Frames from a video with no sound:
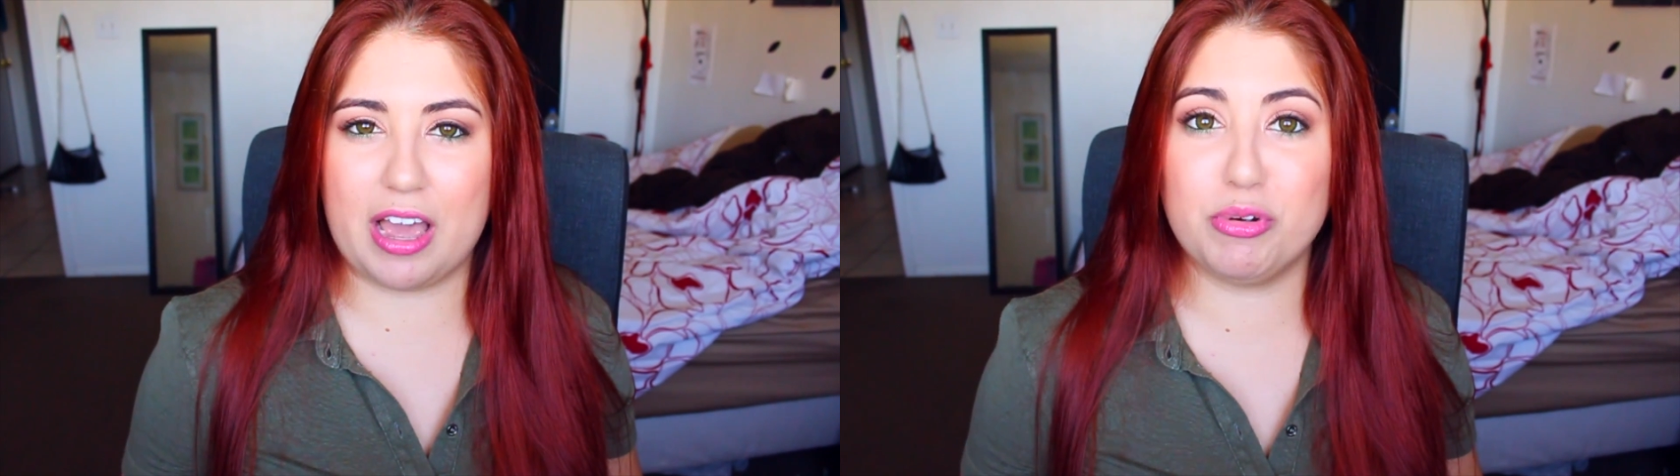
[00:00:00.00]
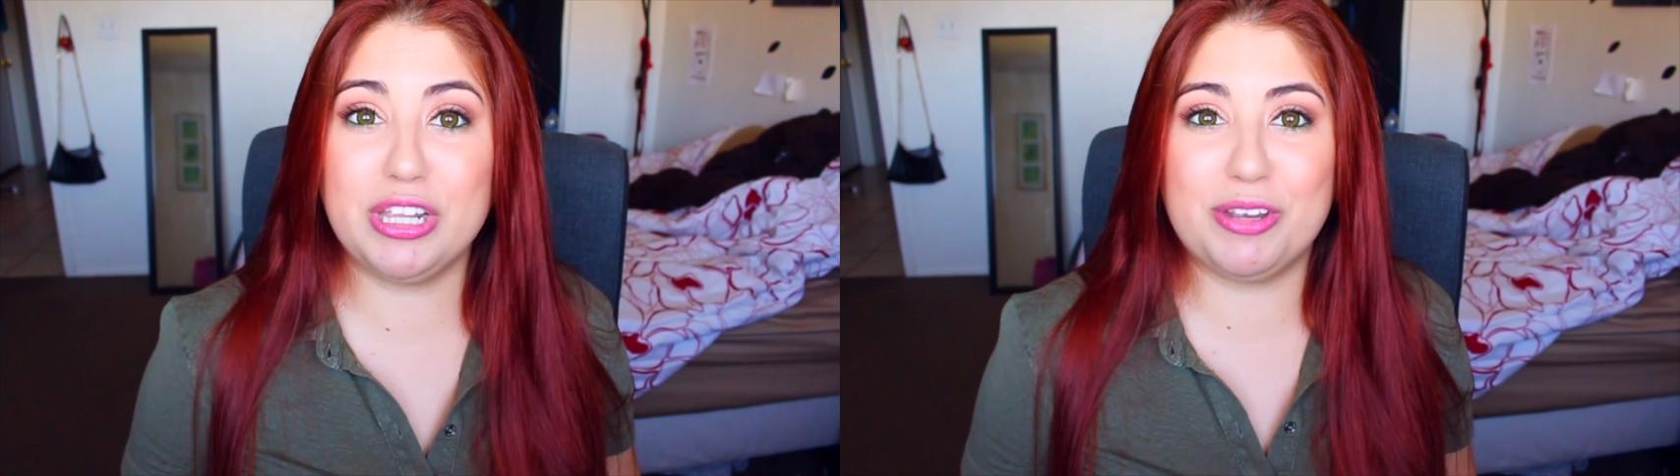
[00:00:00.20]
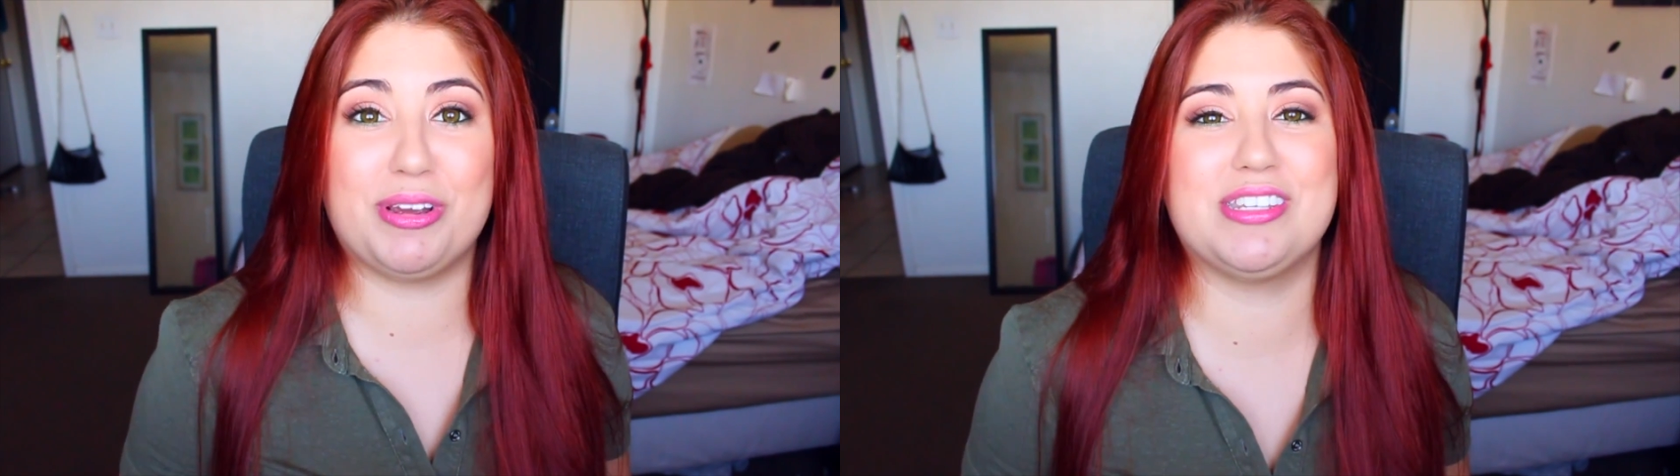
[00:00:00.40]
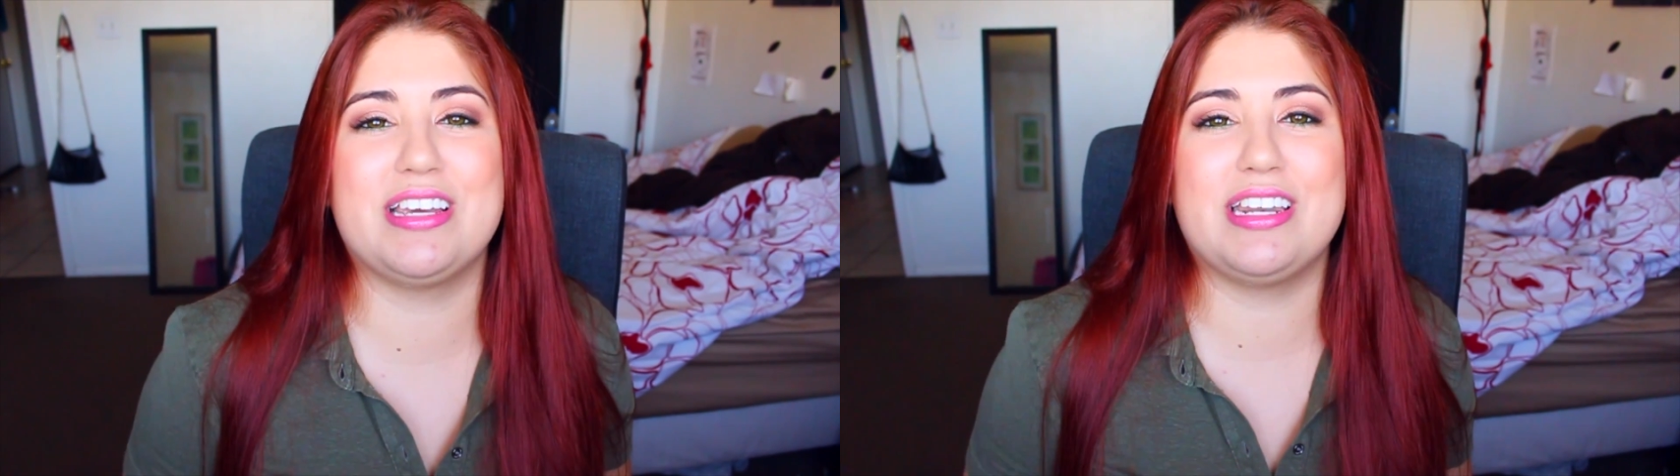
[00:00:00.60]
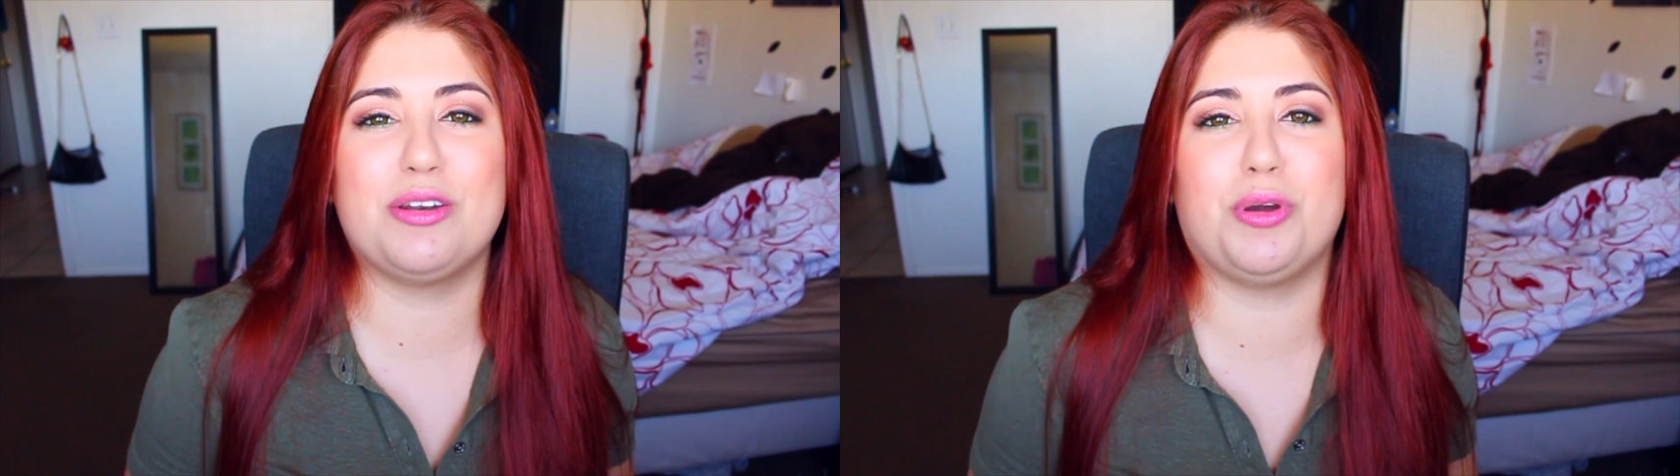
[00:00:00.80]
that really
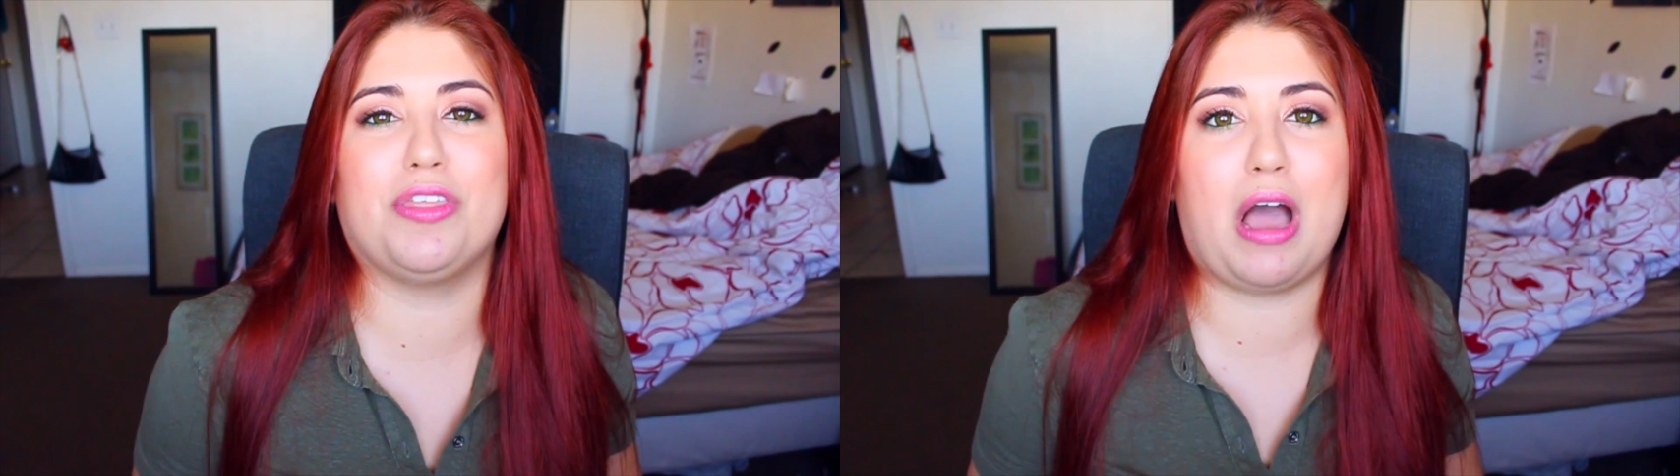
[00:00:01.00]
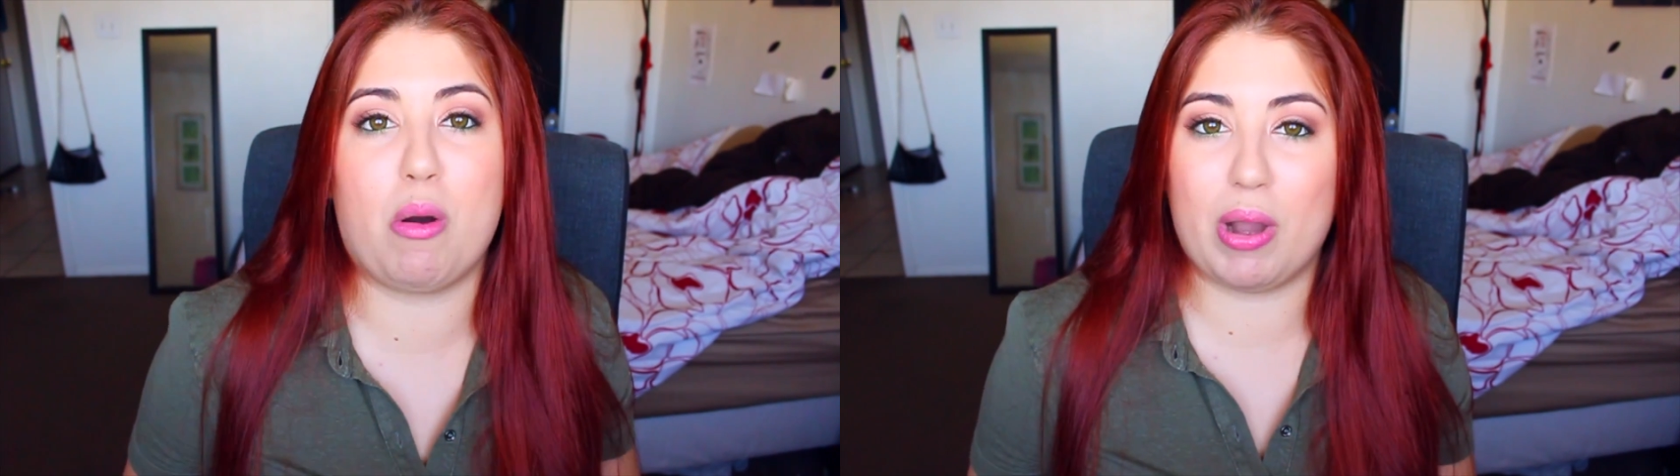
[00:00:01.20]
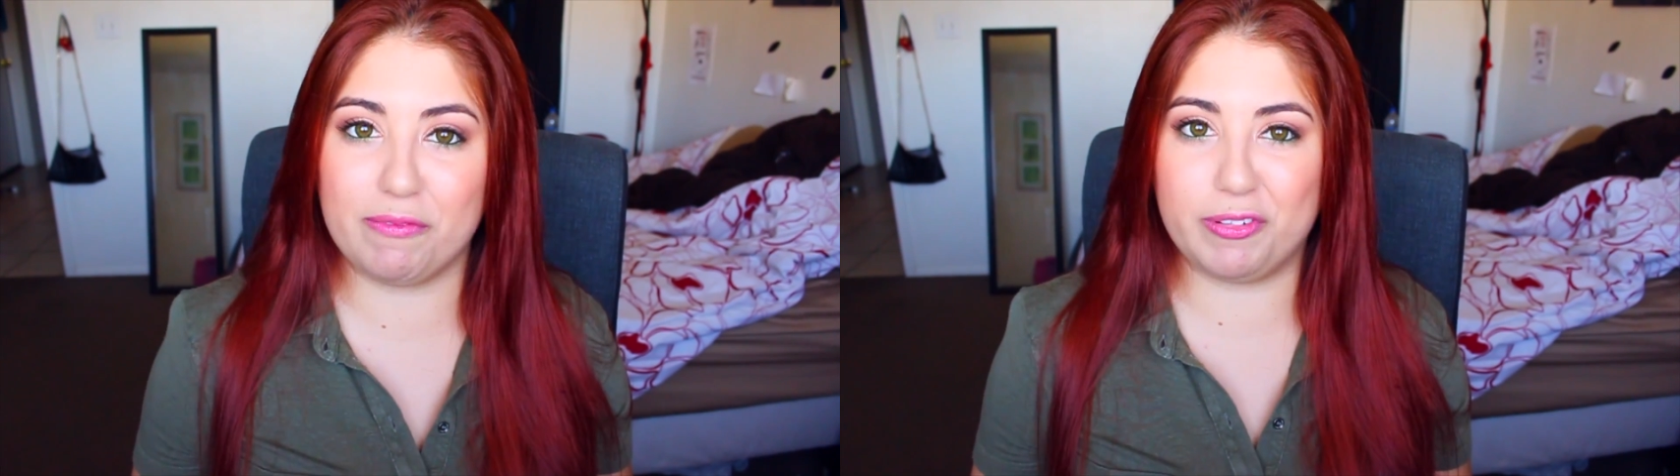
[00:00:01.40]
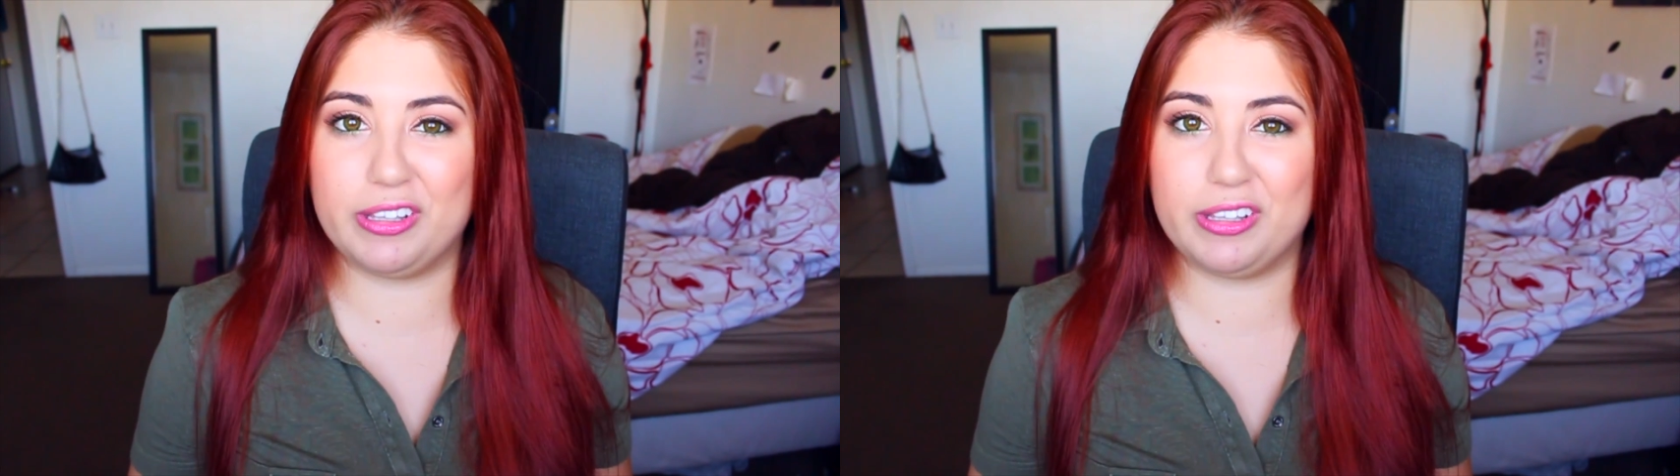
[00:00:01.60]
resonated with how I'm